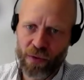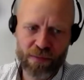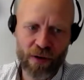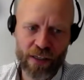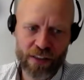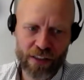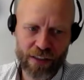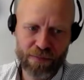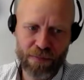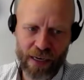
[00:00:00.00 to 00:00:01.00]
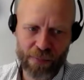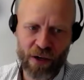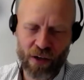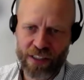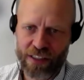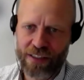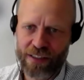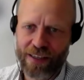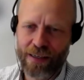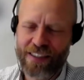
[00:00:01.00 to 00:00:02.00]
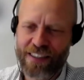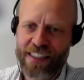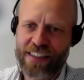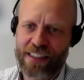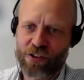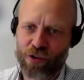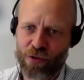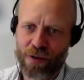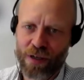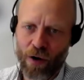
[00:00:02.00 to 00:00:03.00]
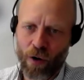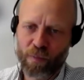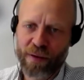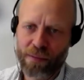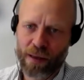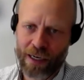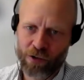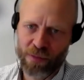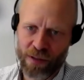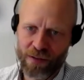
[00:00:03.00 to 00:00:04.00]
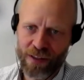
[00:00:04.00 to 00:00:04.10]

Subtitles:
it's better because it's easier to hold people accountable.